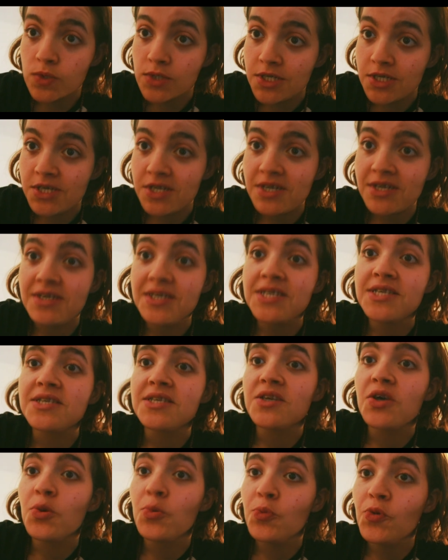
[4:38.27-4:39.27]
which
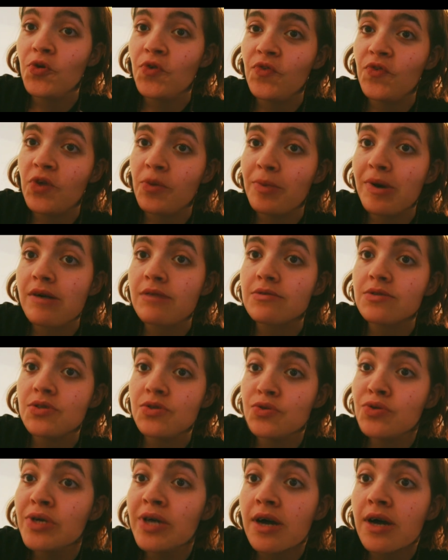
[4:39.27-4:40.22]
is a movie about two